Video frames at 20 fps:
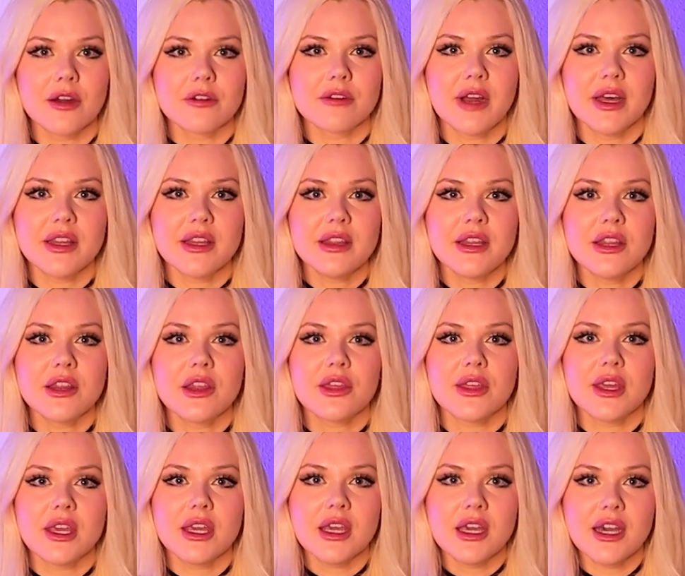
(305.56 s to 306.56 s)
Rather than
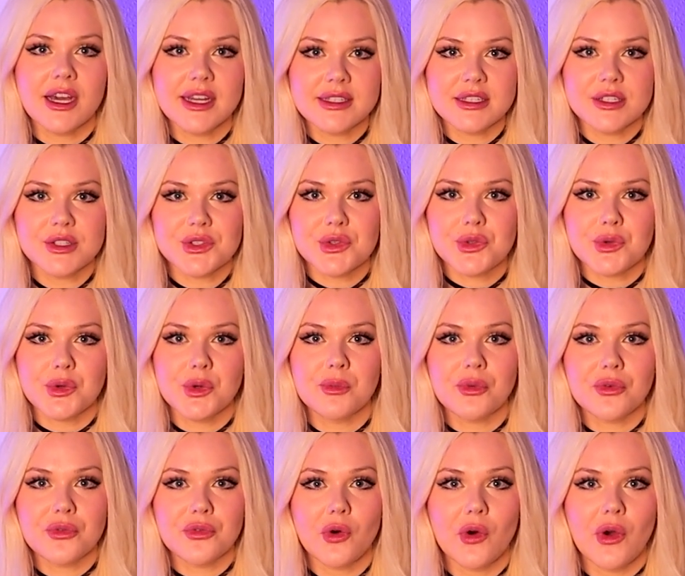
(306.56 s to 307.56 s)
thinking ideas through
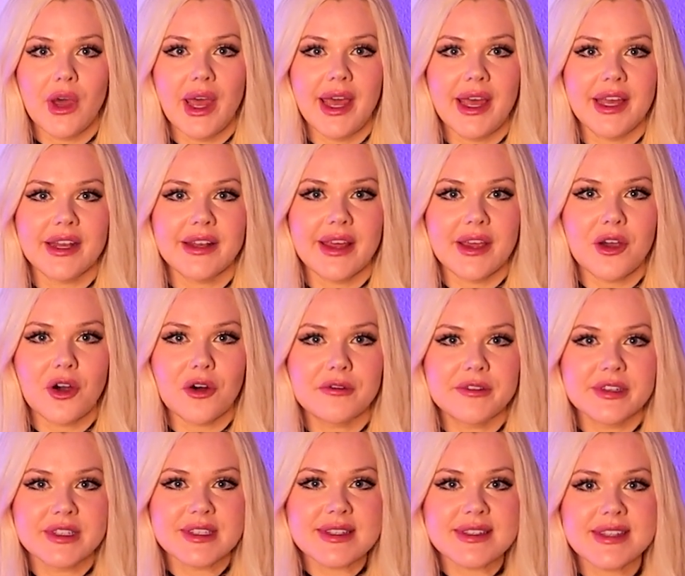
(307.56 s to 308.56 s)
beforehand, they
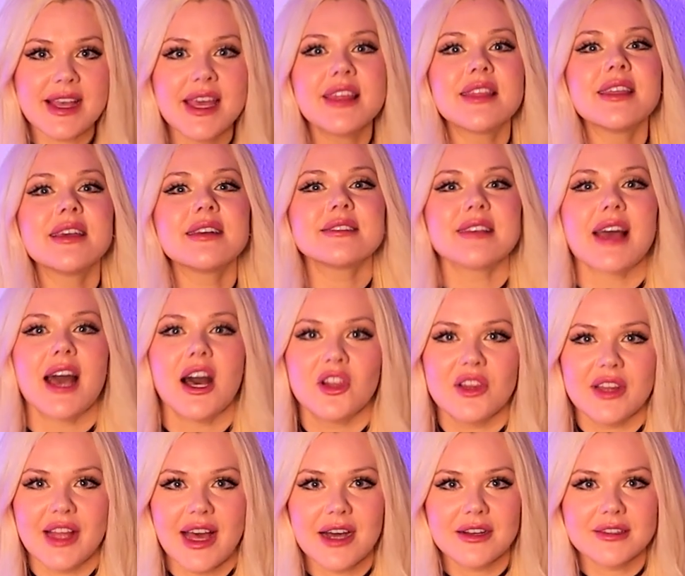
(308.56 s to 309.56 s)
often say things
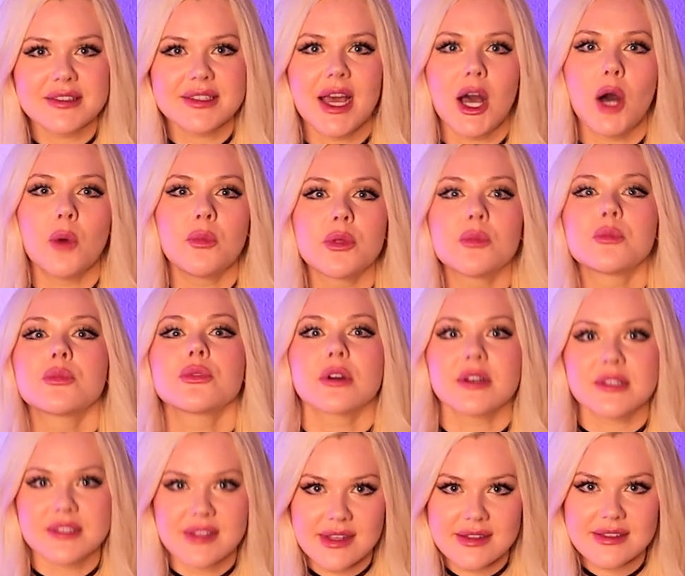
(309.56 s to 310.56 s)
out loud to help them
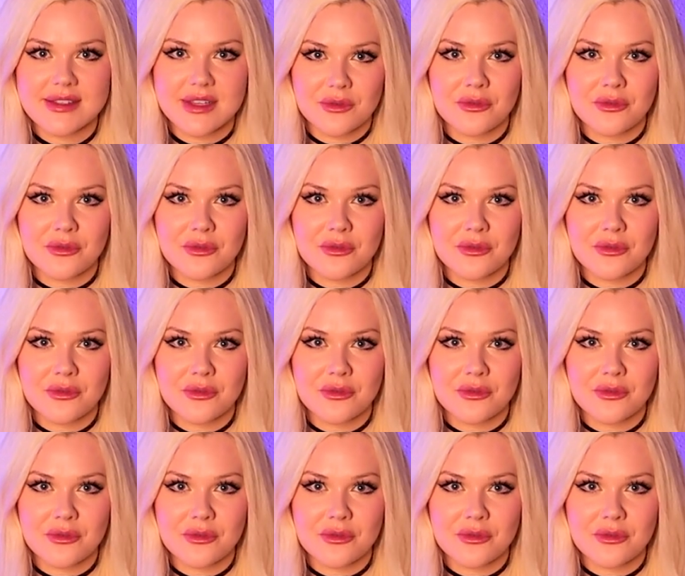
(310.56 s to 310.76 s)
process the